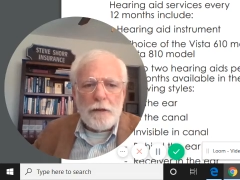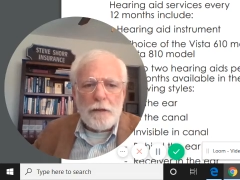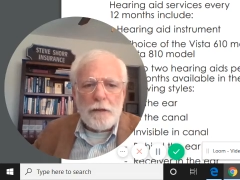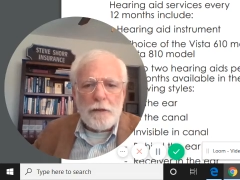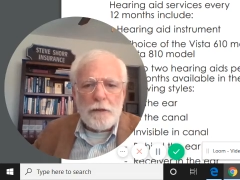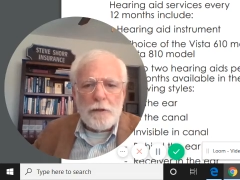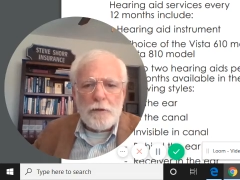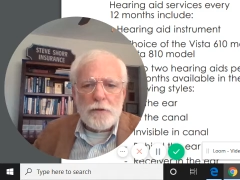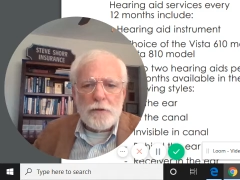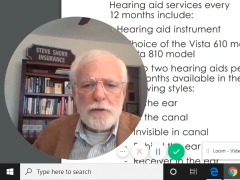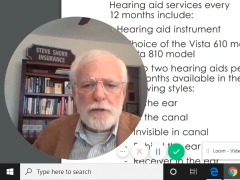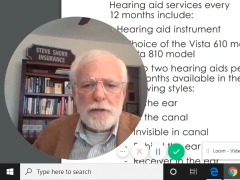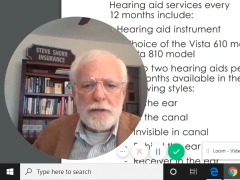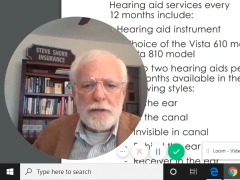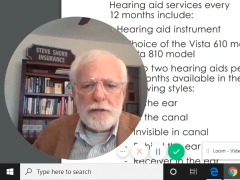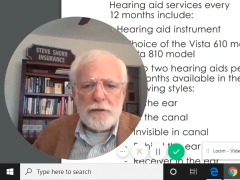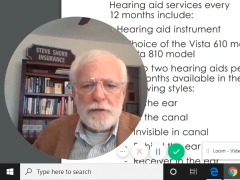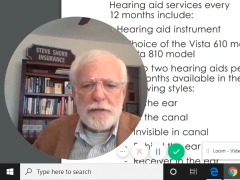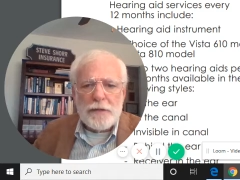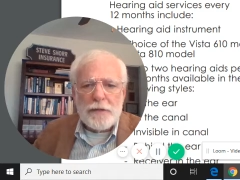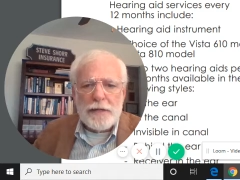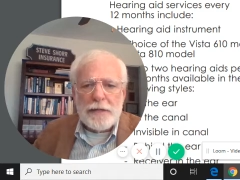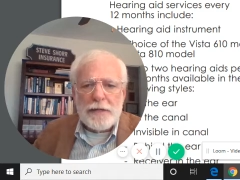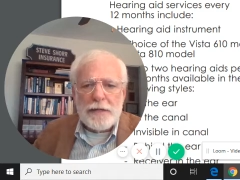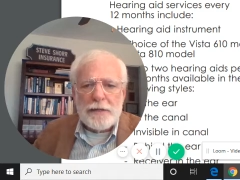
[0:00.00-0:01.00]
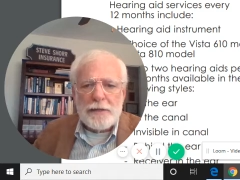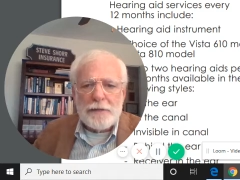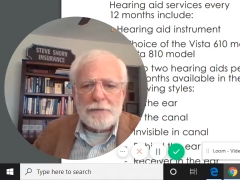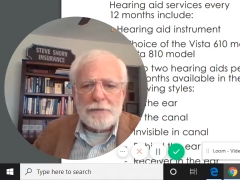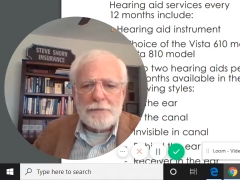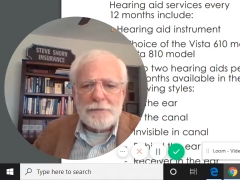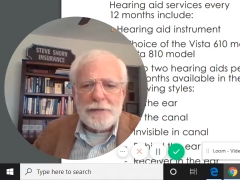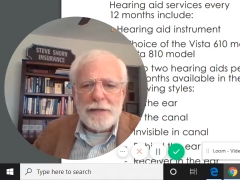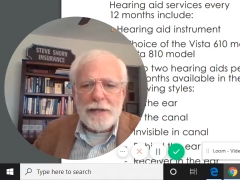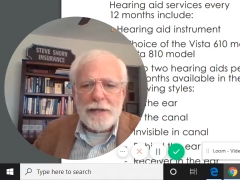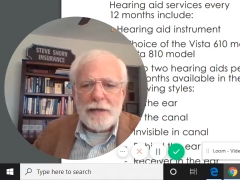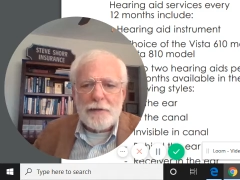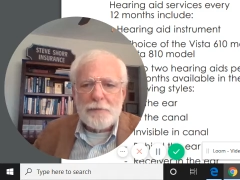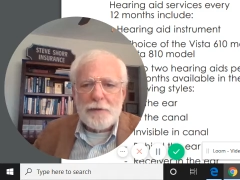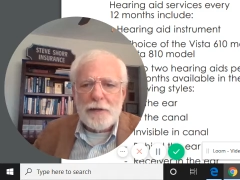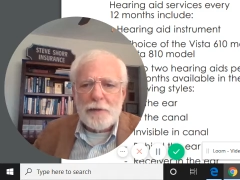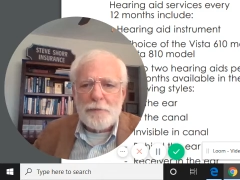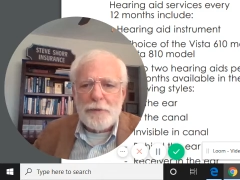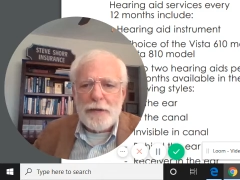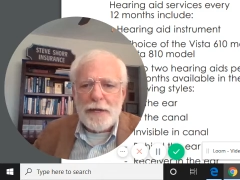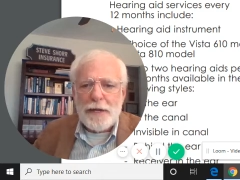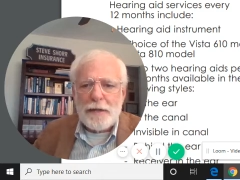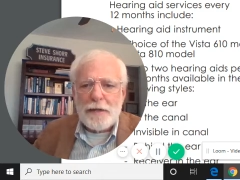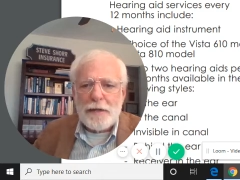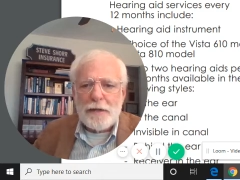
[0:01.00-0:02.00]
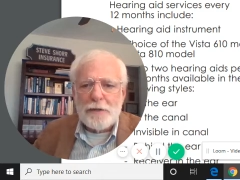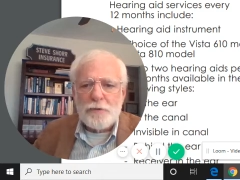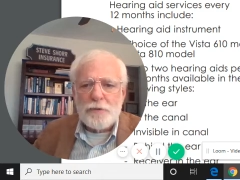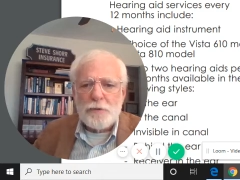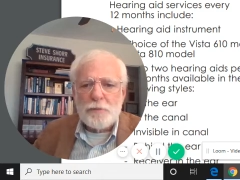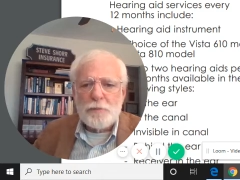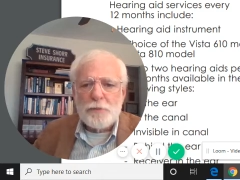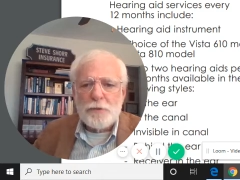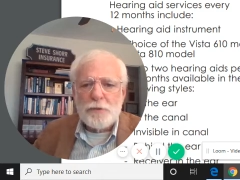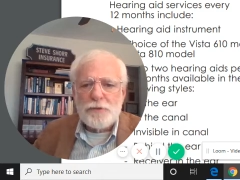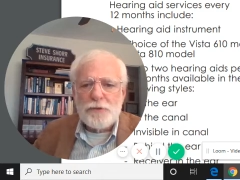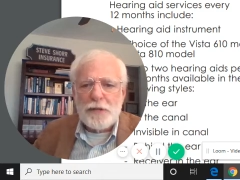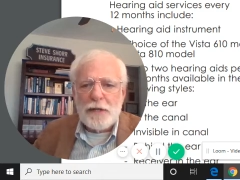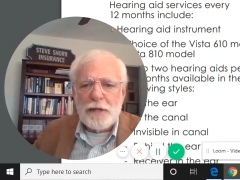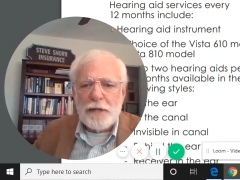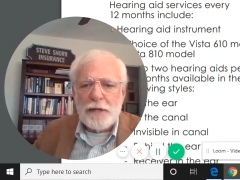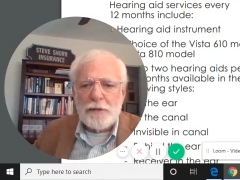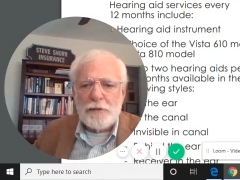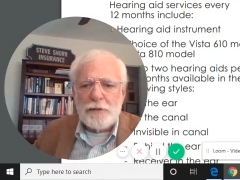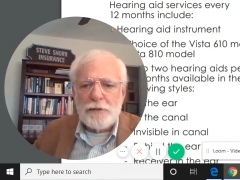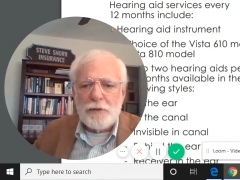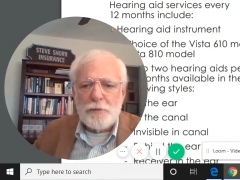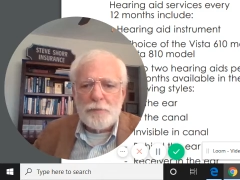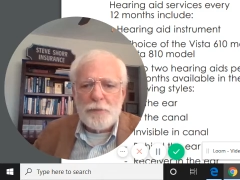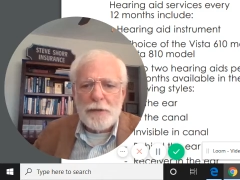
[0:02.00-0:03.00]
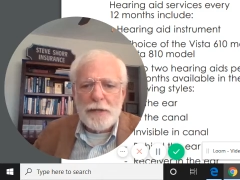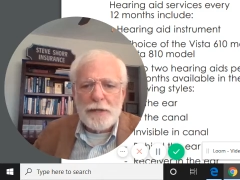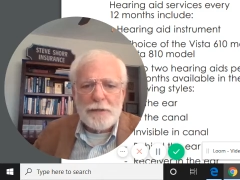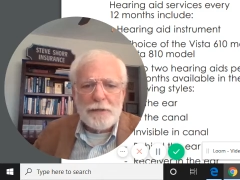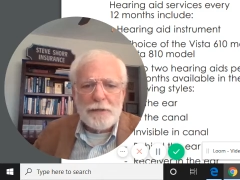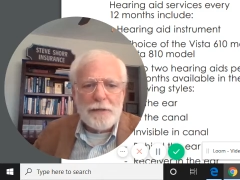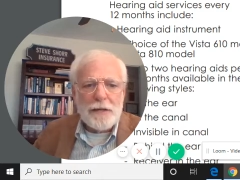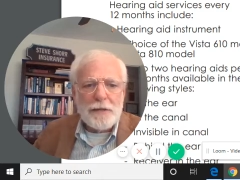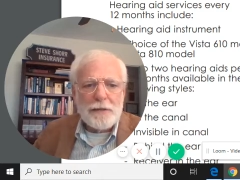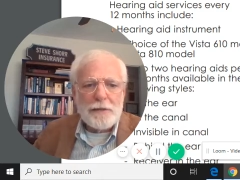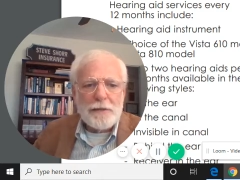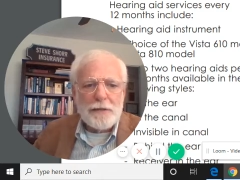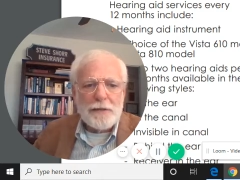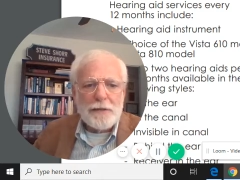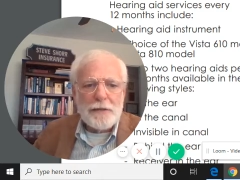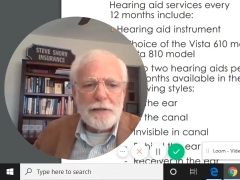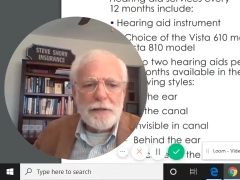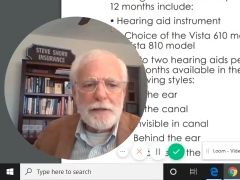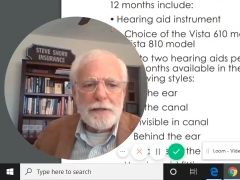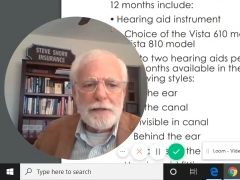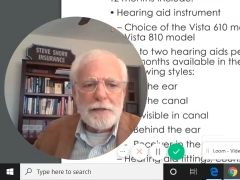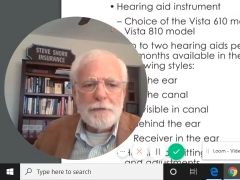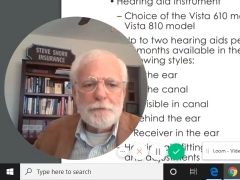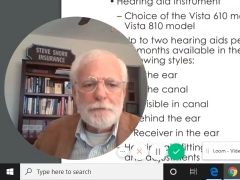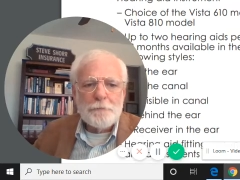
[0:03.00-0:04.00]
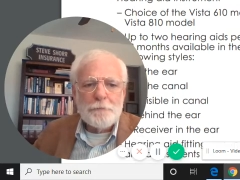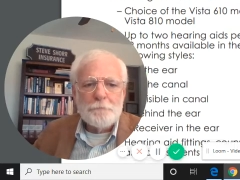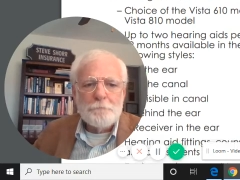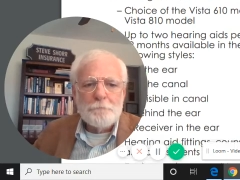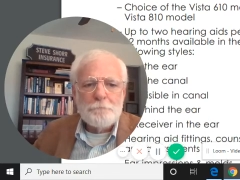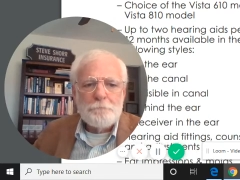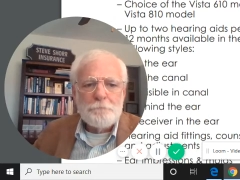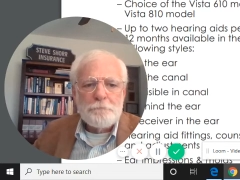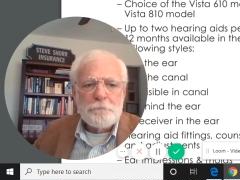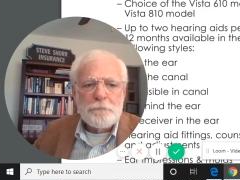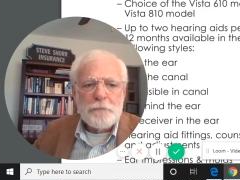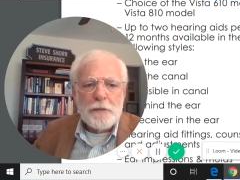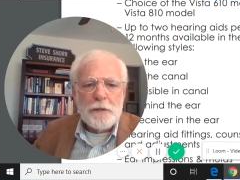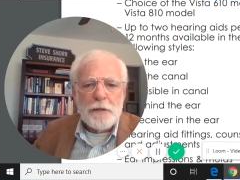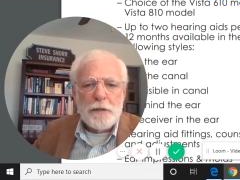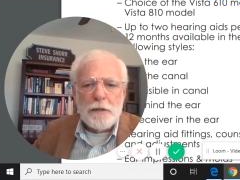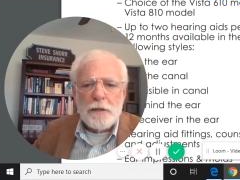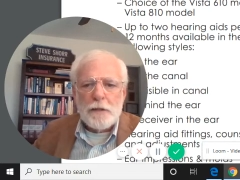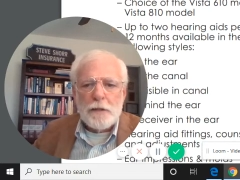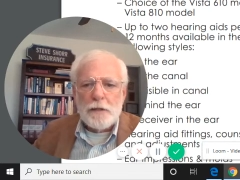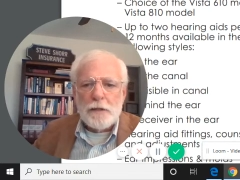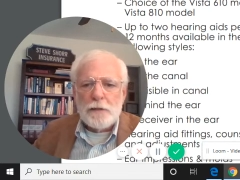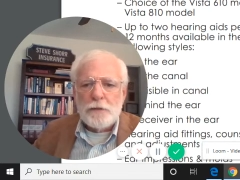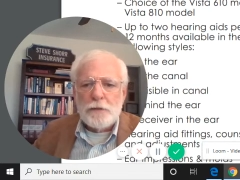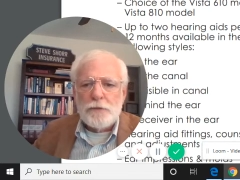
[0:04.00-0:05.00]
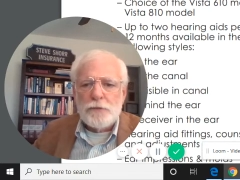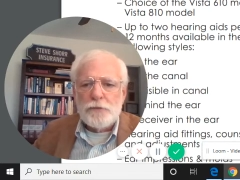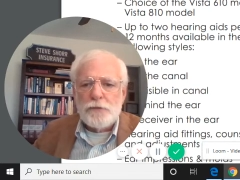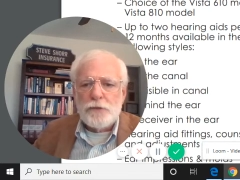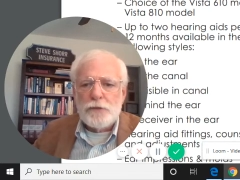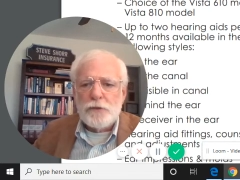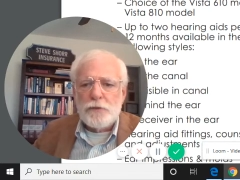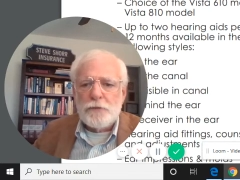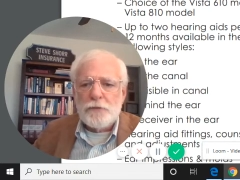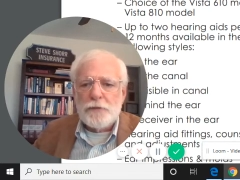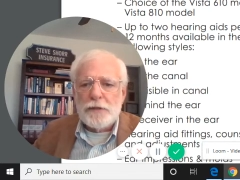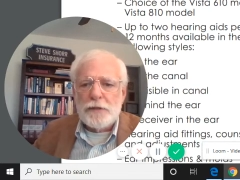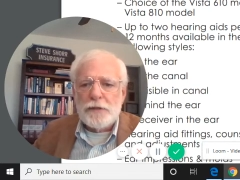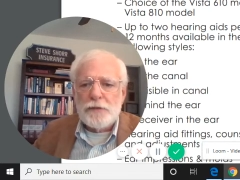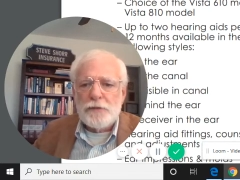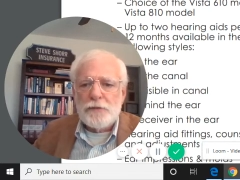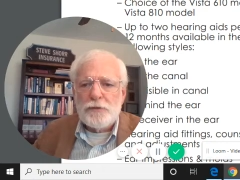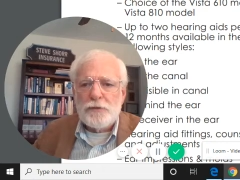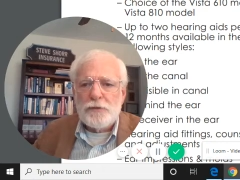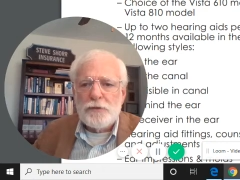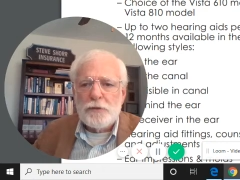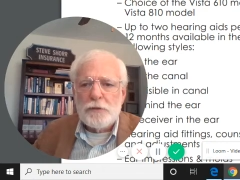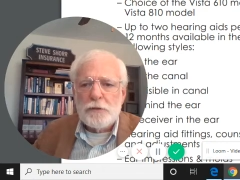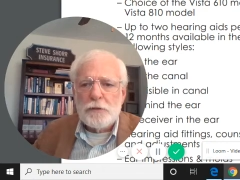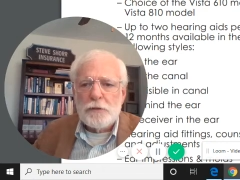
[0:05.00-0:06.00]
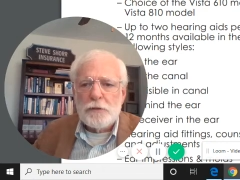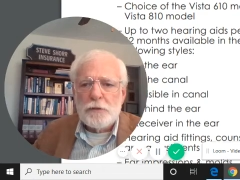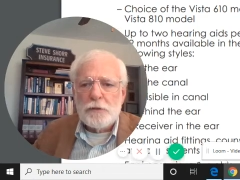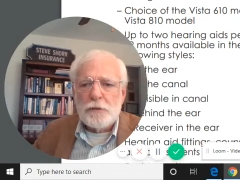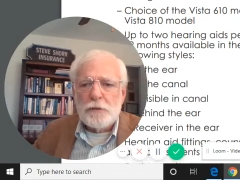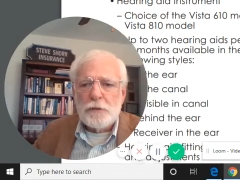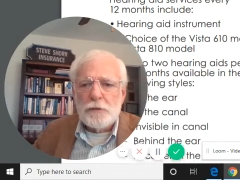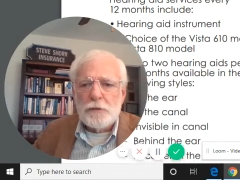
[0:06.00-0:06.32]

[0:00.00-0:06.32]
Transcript: the hearing aid exam, they pay 100%, you pay nothing. Service,